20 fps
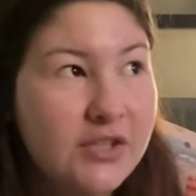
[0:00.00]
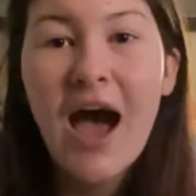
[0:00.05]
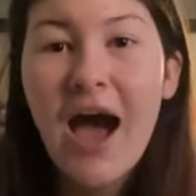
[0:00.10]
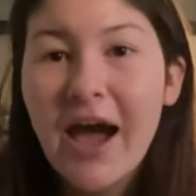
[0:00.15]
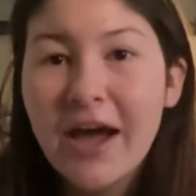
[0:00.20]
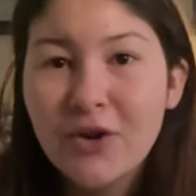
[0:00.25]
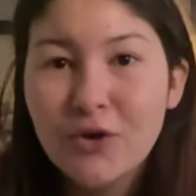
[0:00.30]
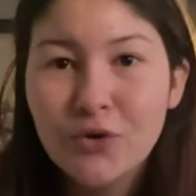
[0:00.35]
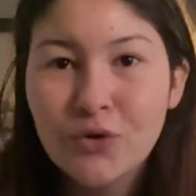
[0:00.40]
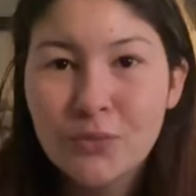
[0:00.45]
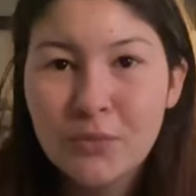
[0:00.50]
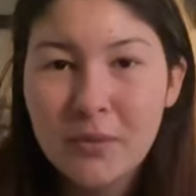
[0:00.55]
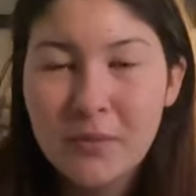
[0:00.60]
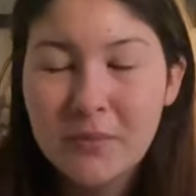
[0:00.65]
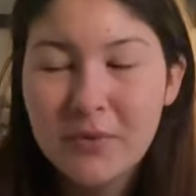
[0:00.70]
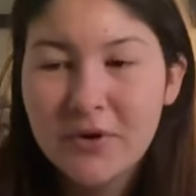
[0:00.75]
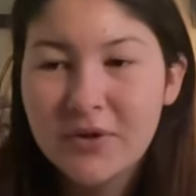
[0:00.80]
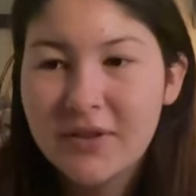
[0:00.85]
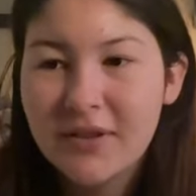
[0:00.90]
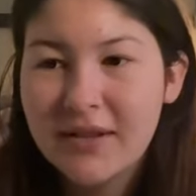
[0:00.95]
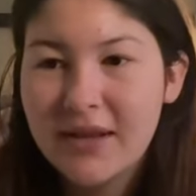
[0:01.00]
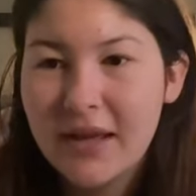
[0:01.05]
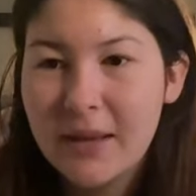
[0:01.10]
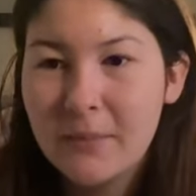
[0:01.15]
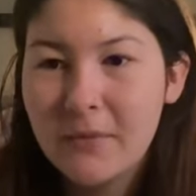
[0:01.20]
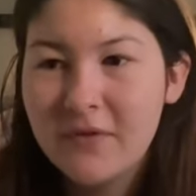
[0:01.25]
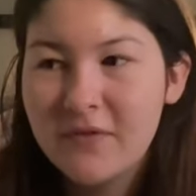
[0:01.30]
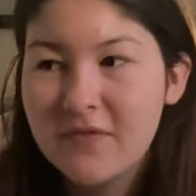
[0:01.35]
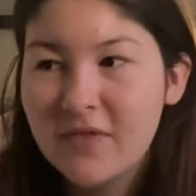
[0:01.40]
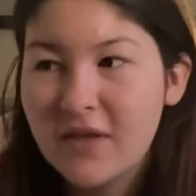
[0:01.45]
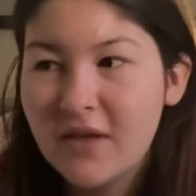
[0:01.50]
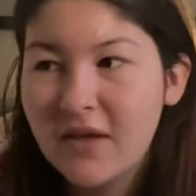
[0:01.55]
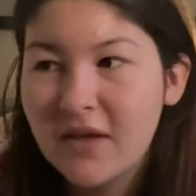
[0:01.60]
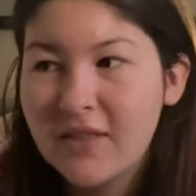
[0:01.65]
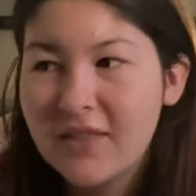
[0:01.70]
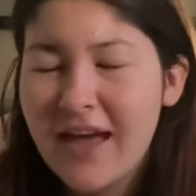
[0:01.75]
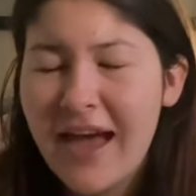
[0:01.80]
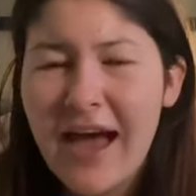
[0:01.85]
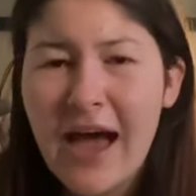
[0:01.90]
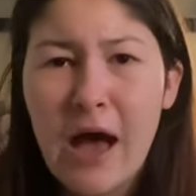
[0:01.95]
I don't remember the name of the
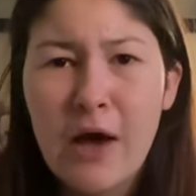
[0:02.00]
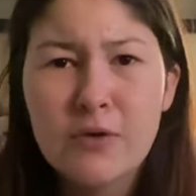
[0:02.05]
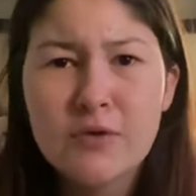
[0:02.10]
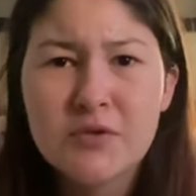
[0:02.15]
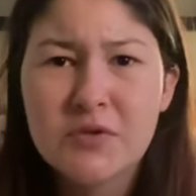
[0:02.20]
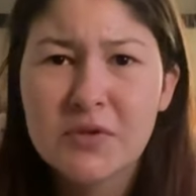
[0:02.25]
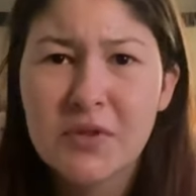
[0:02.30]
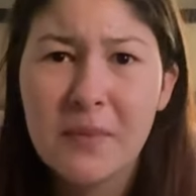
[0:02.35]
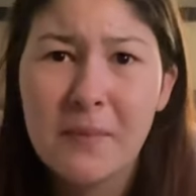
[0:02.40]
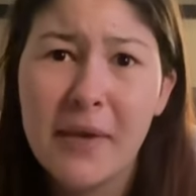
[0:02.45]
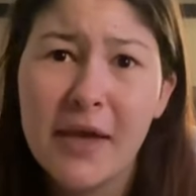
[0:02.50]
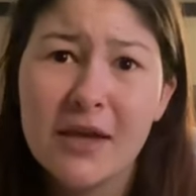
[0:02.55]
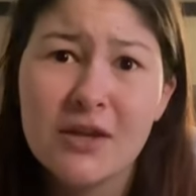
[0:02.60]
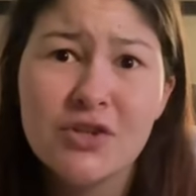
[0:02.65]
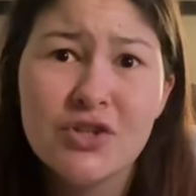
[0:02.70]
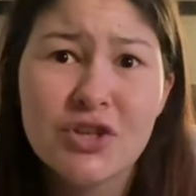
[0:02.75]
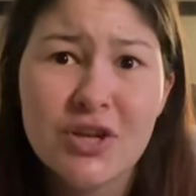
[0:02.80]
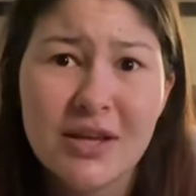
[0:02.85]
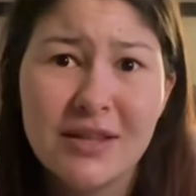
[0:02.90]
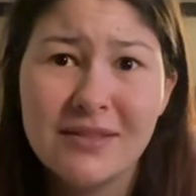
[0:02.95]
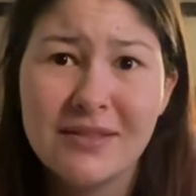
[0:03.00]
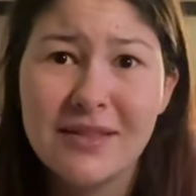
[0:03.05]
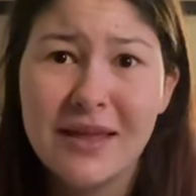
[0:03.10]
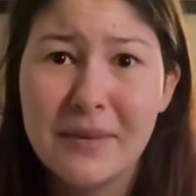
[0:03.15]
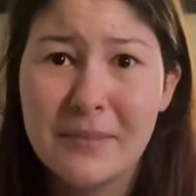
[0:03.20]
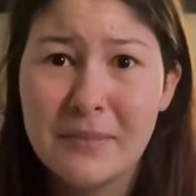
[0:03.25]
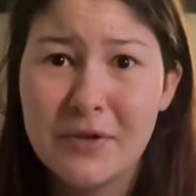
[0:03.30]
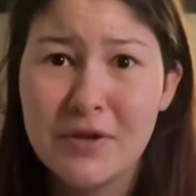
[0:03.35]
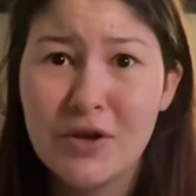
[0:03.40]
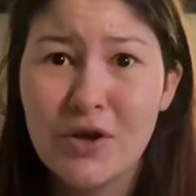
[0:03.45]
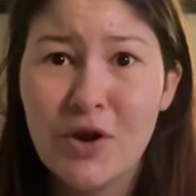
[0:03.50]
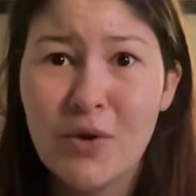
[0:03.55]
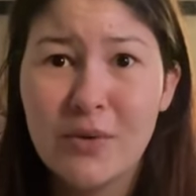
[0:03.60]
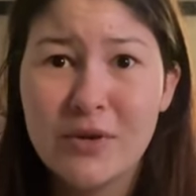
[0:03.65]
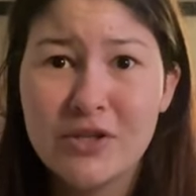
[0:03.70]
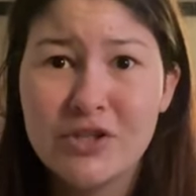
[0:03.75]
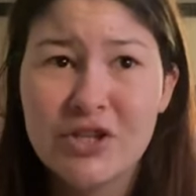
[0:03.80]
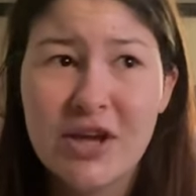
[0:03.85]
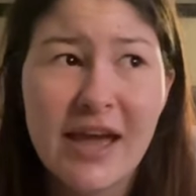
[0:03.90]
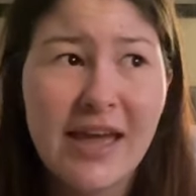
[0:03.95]
house or the mansion that I'm going to go and
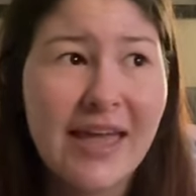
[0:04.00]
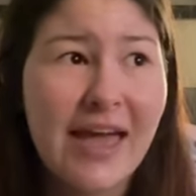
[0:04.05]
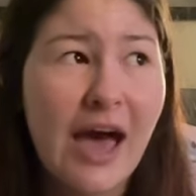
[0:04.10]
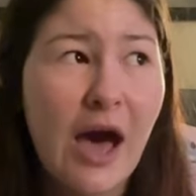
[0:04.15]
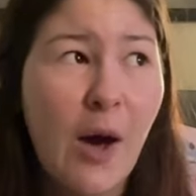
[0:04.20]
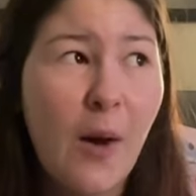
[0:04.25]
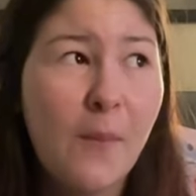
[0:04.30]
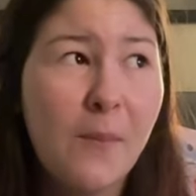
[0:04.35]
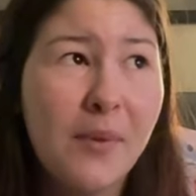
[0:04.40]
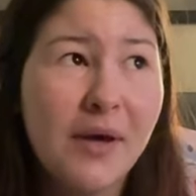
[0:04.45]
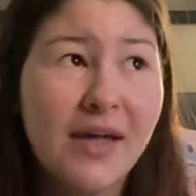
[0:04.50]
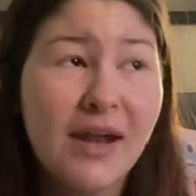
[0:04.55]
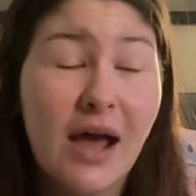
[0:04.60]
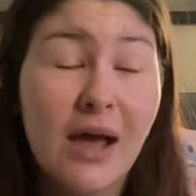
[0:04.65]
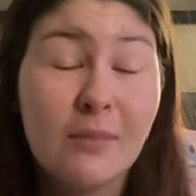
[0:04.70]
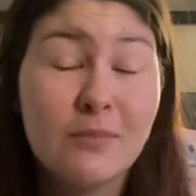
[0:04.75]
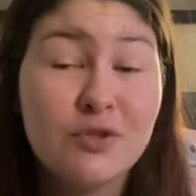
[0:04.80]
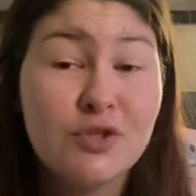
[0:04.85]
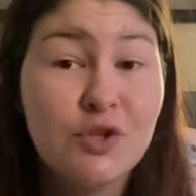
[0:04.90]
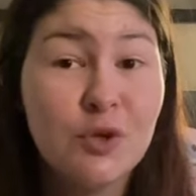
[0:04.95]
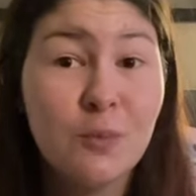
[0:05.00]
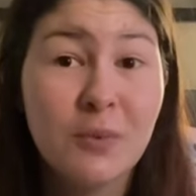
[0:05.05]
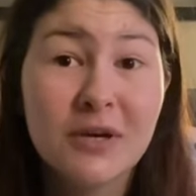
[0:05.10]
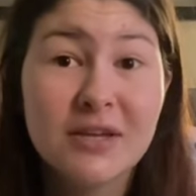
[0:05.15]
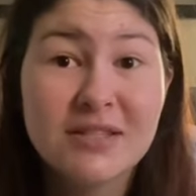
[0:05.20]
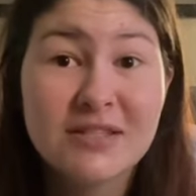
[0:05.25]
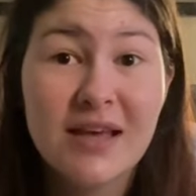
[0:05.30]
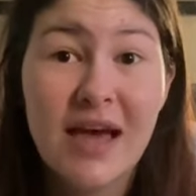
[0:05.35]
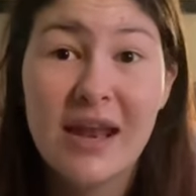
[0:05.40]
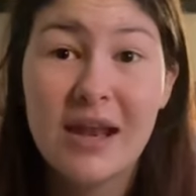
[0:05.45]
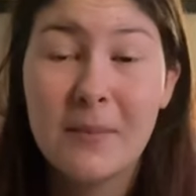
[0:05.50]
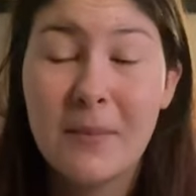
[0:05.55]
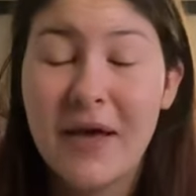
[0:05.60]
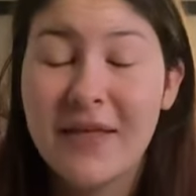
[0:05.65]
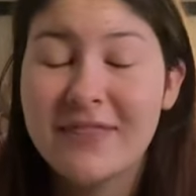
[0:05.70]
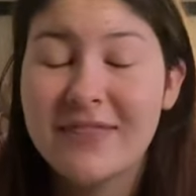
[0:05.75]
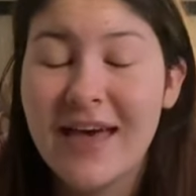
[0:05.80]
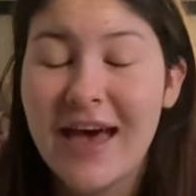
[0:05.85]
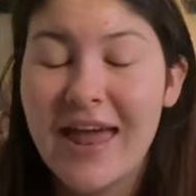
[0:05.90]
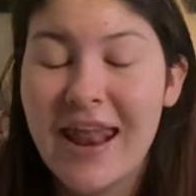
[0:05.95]
check out, but I'm super excited about that.